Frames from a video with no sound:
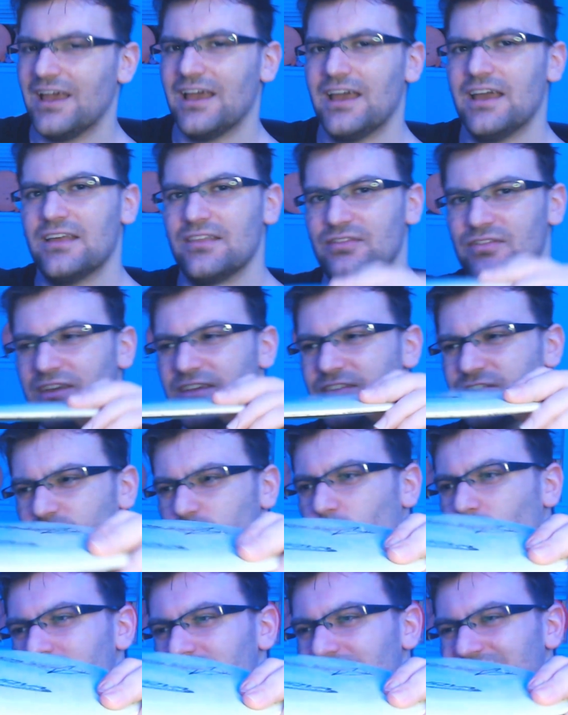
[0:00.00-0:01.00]
This
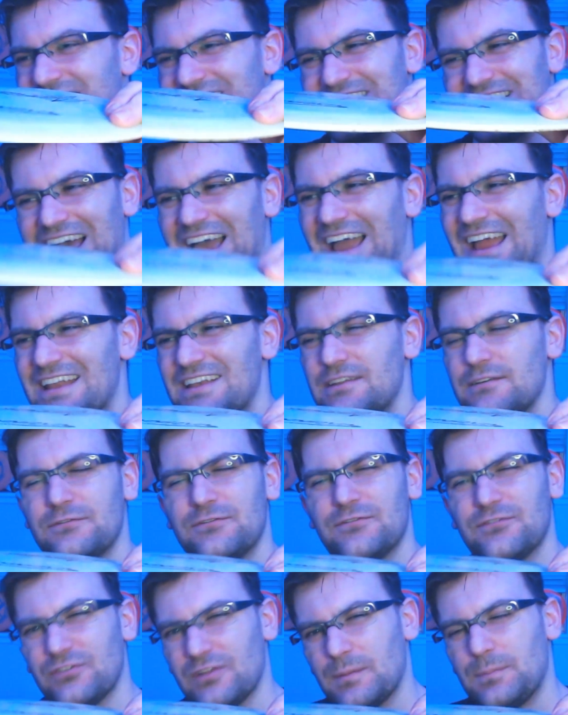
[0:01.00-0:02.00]
one is kind of
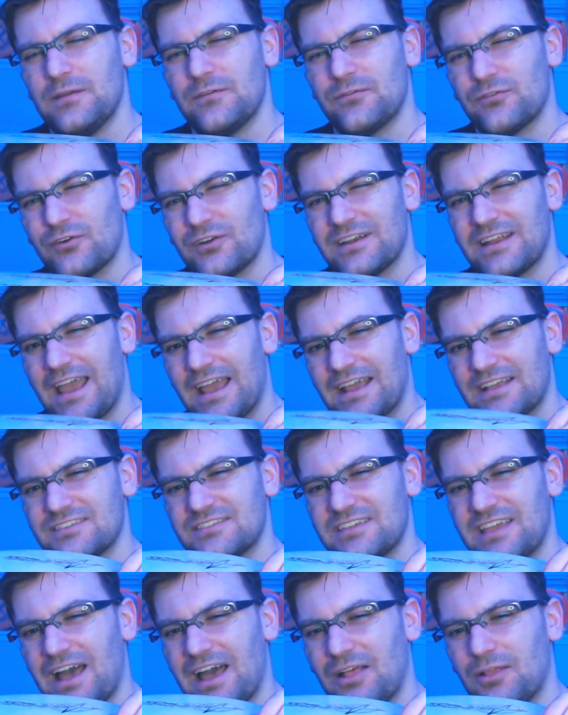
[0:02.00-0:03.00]
flippy for an
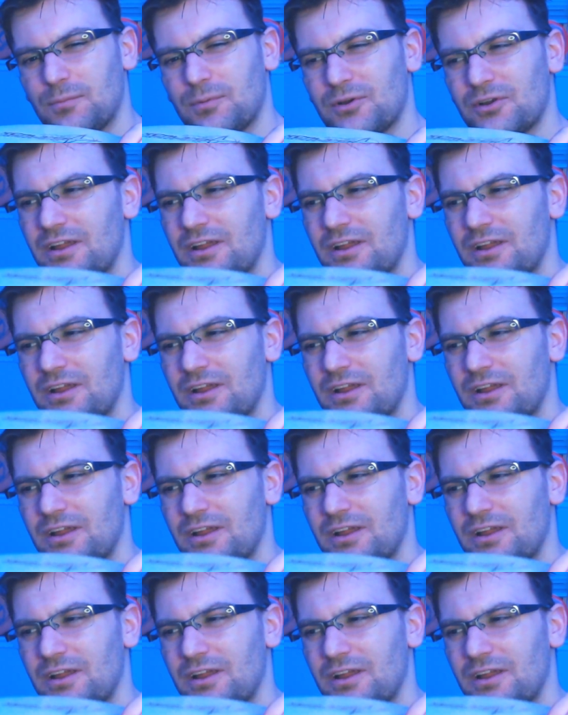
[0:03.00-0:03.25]
Excalibur,